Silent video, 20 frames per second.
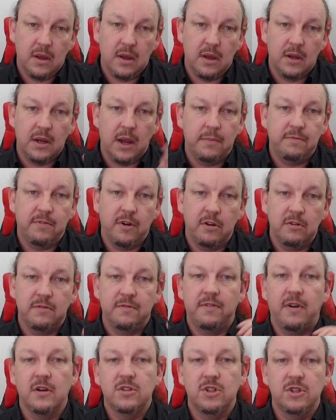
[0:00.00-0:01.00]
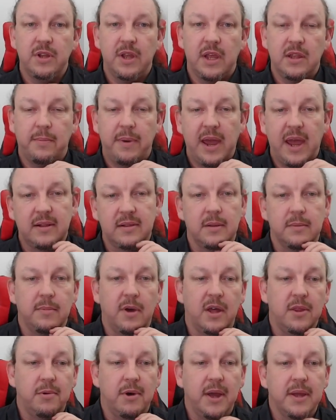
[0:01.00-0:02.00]
an upvote function in the Padlet,
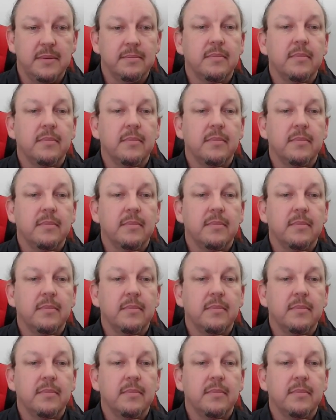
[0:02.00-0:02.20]
by the way.